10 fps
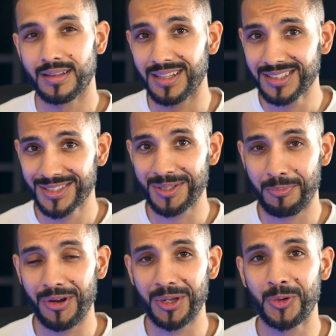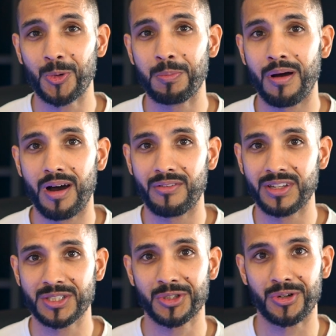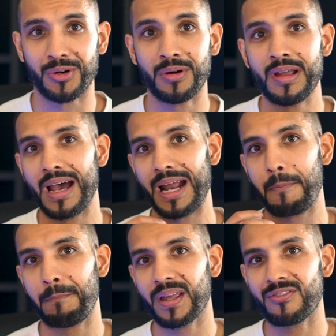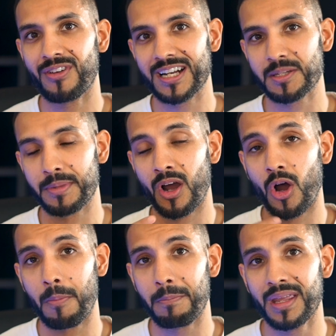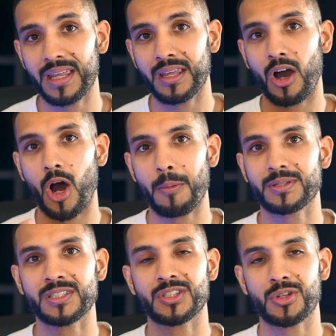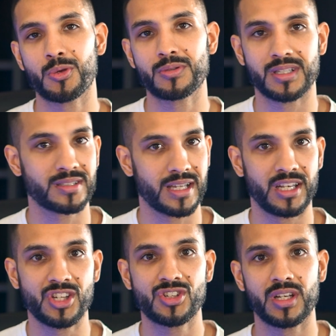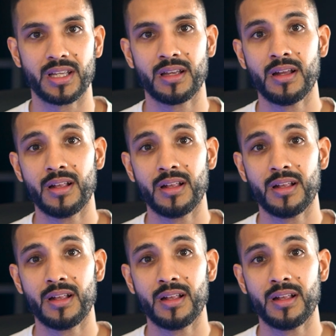this is a pretty cool part of Etoro and a big factor behind me opting to use this initially.